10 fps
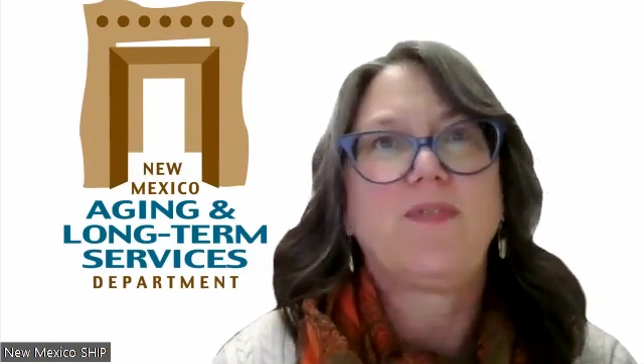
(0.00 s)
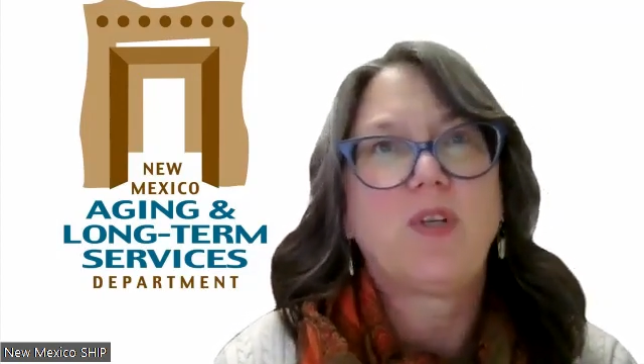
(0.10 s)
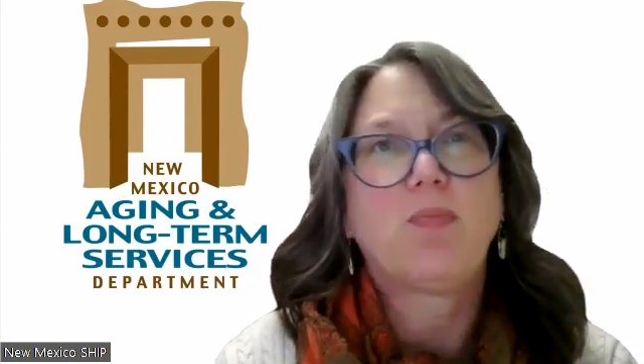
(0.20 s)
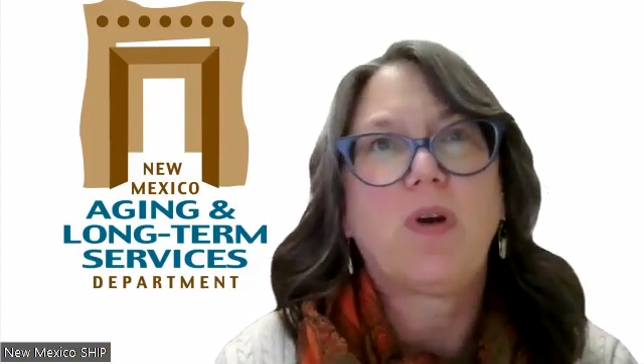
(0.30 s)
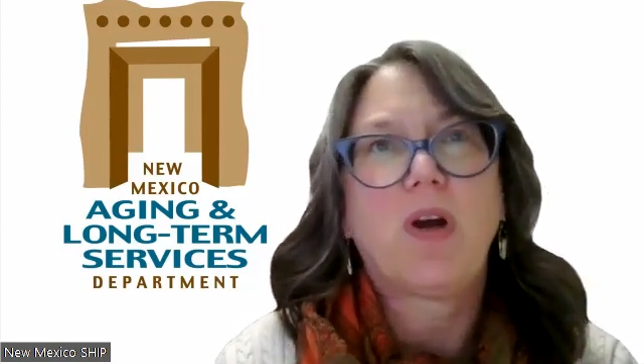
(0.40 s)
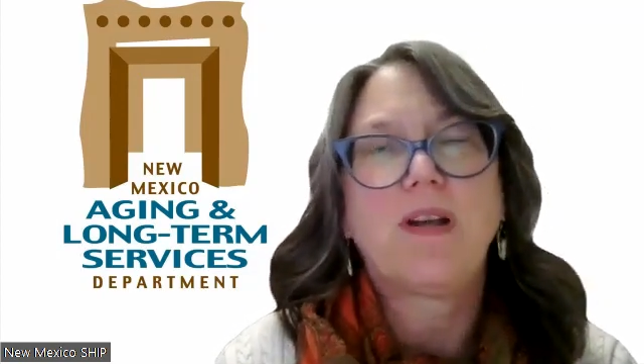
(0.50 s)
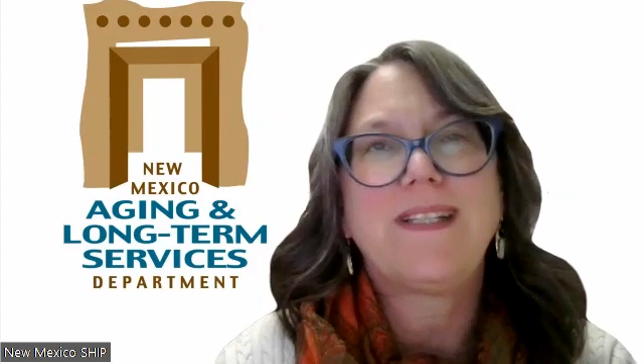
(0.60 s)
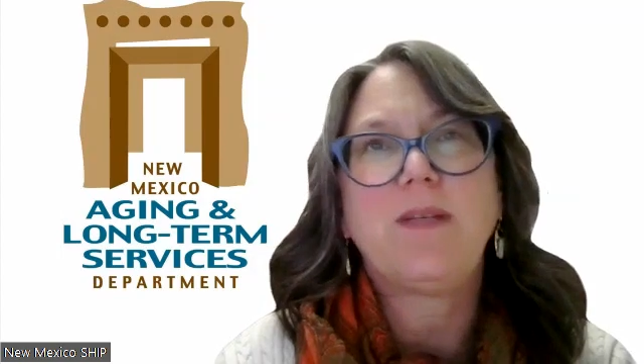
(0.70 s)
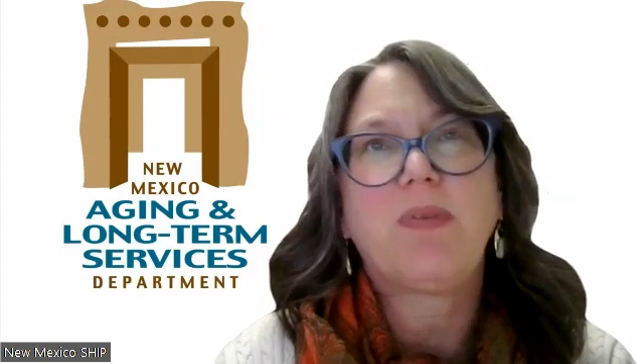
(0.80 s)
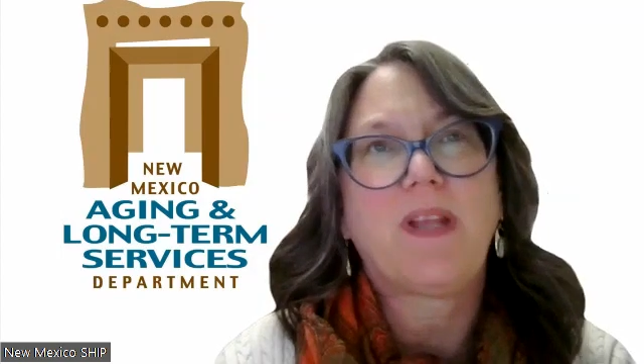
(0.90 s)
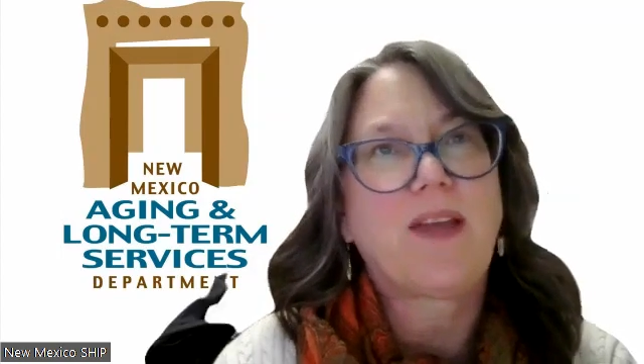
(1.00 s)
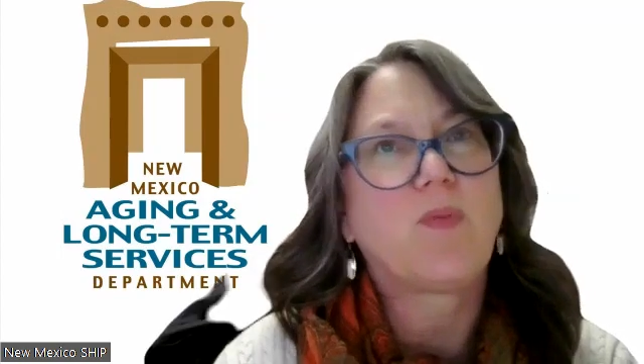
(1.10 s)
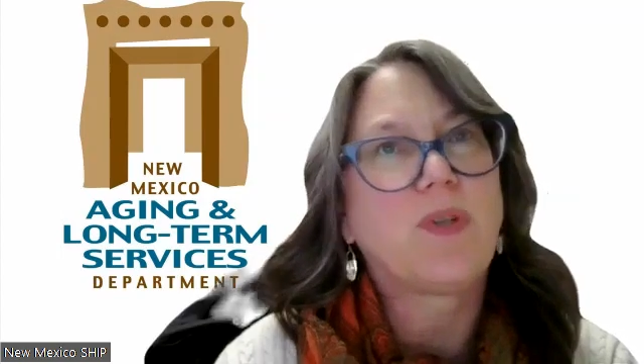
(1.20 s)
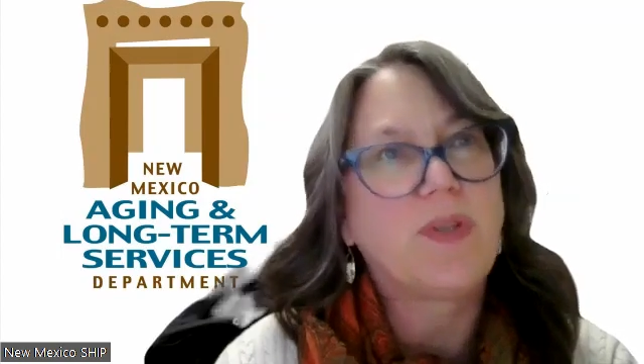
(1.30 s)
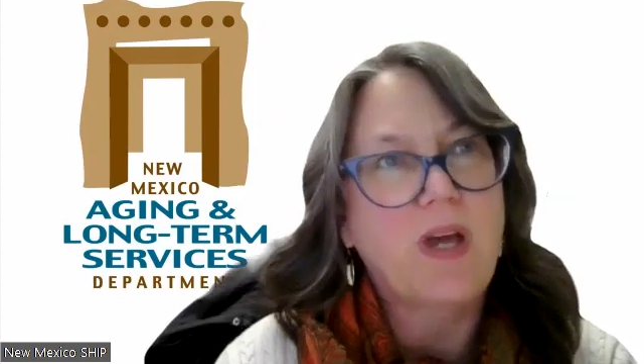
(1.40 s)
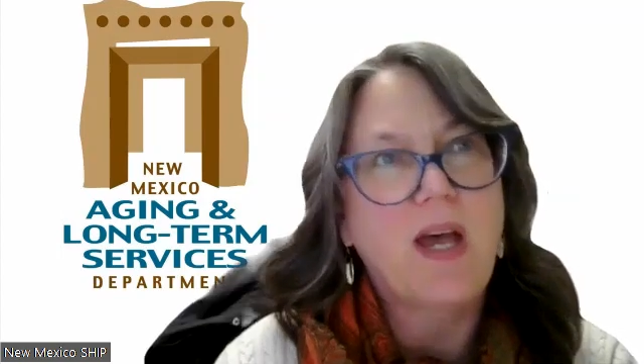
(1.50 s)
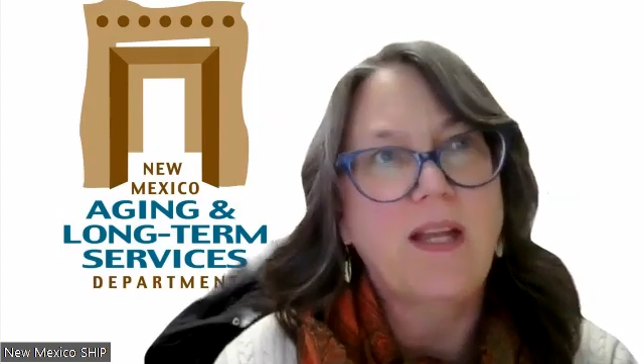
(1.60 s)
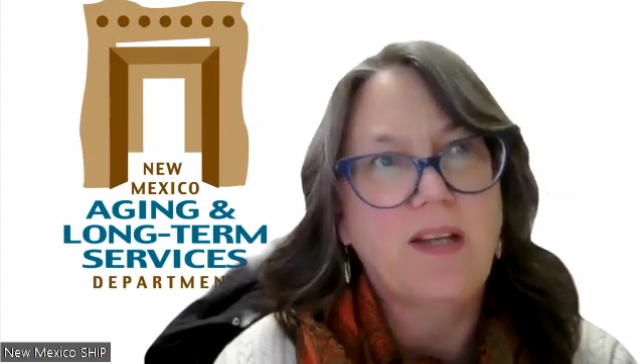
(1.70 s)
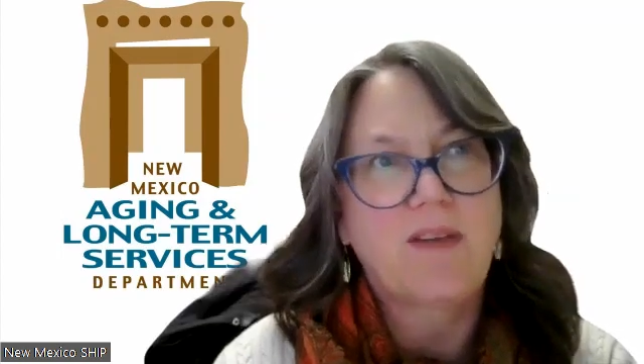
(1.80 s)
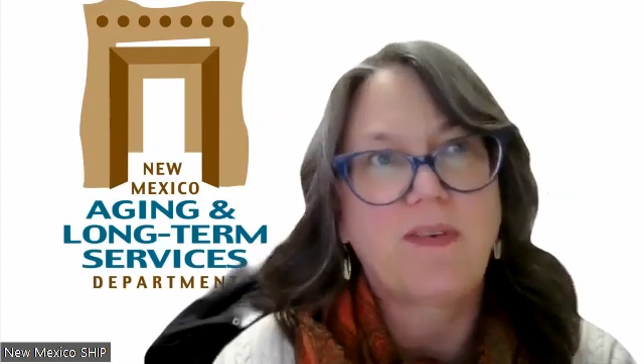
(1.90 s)
if your Part D plan will
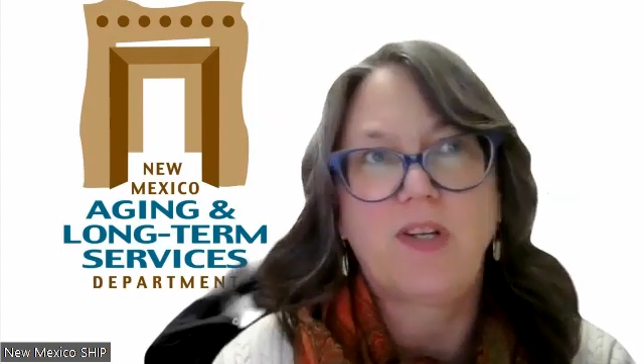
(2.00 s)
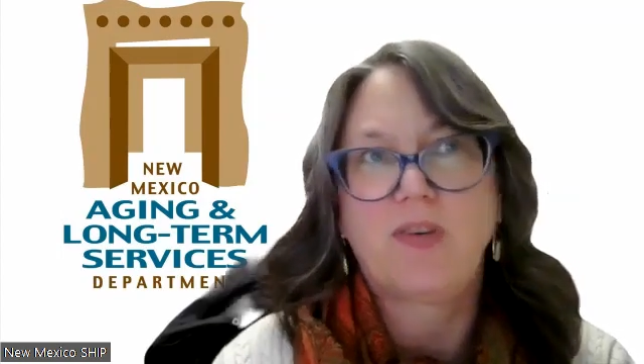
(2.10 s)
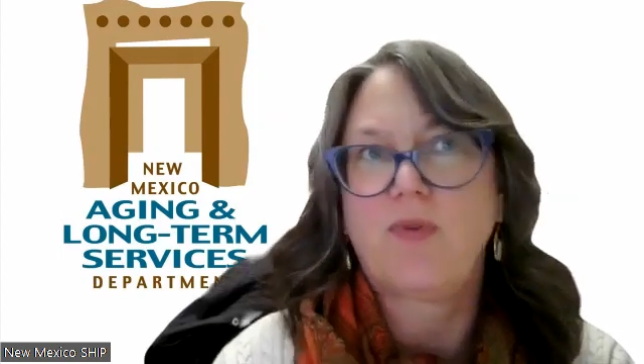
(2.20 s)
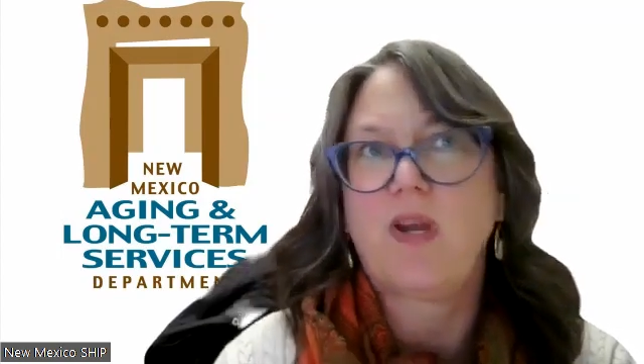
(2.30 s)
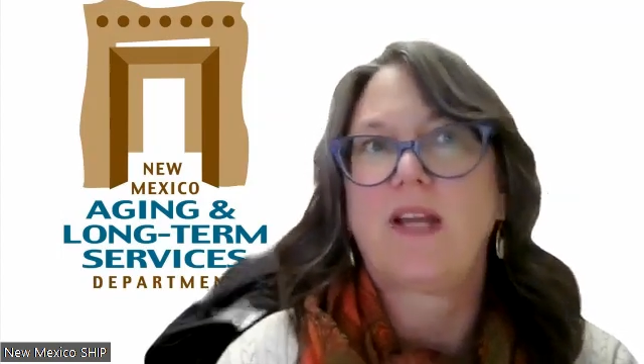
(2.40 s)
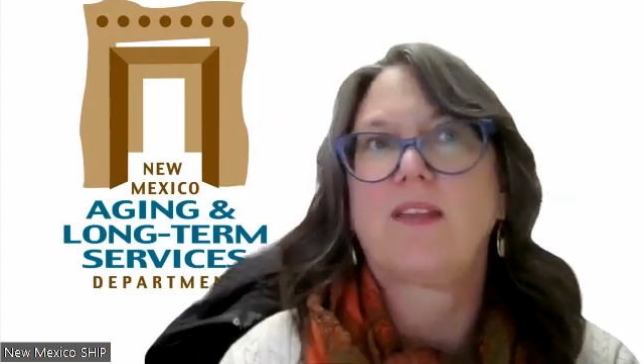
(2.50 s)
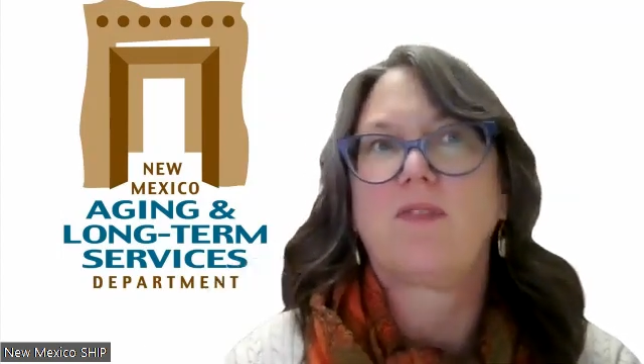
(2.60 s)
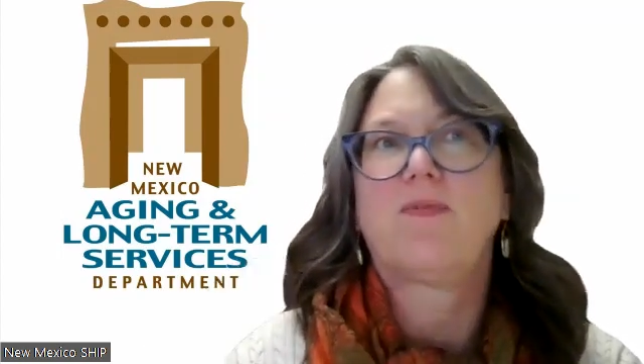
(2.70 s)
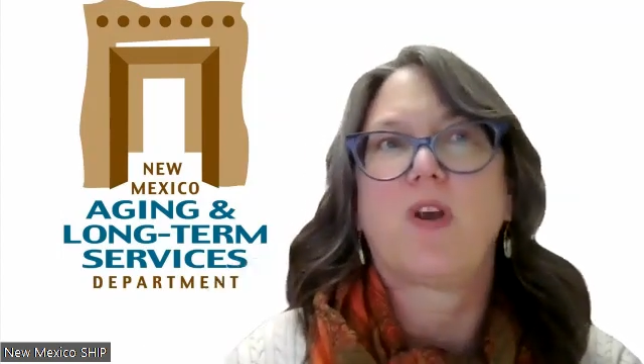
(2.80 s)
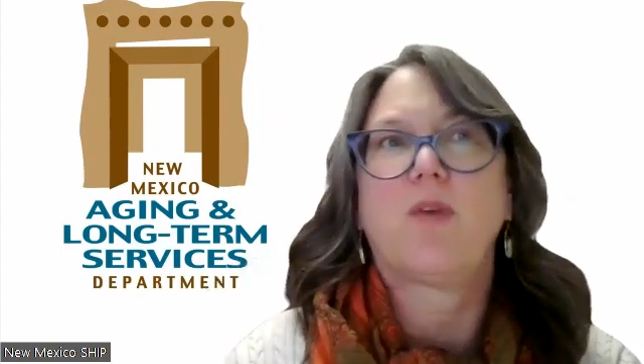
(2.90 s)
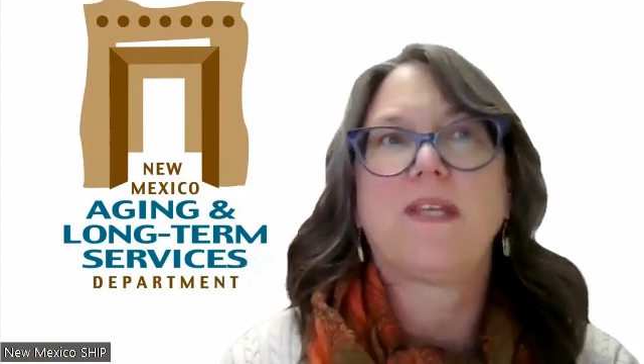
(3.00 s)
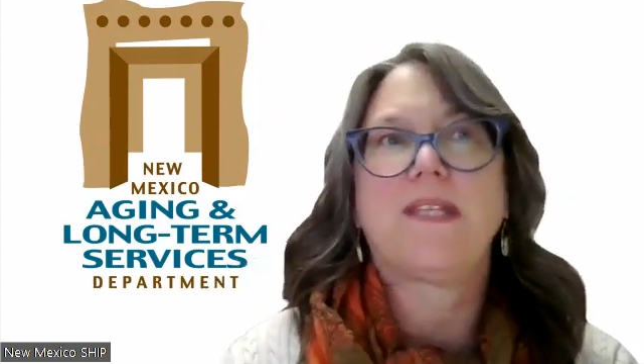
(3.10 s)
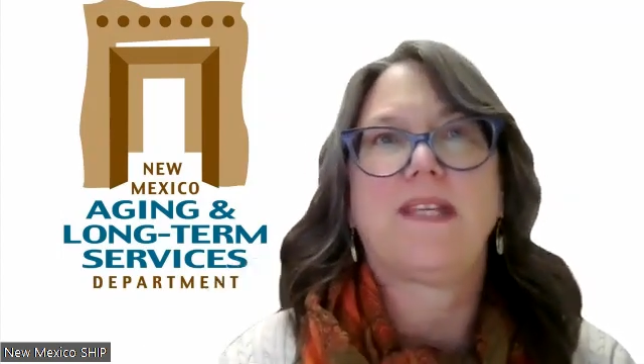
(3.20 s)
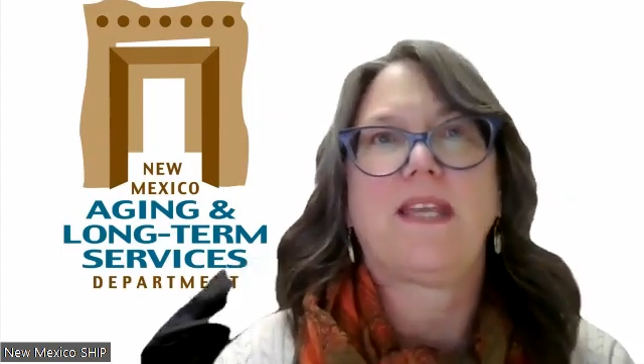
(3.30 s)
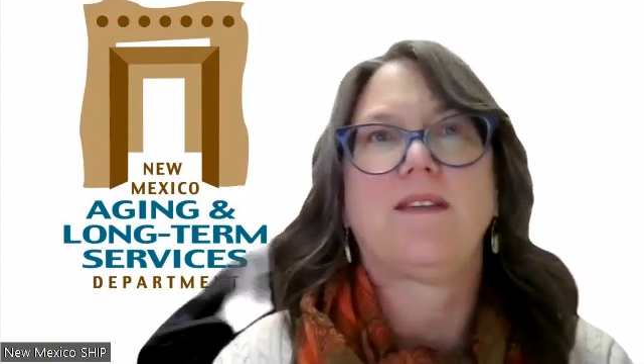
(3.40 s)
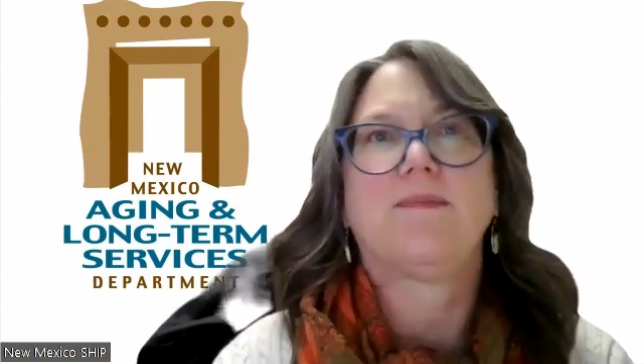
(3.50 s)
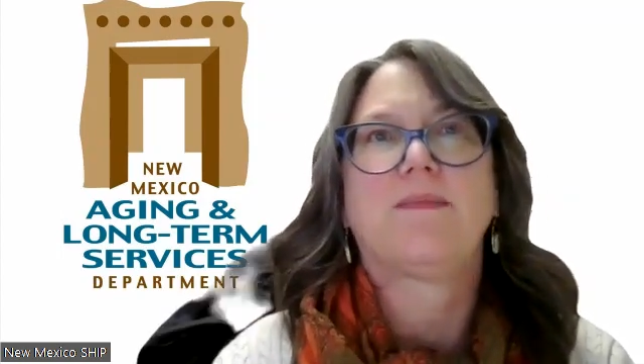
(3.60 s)
not cover your drug at the pharmacy.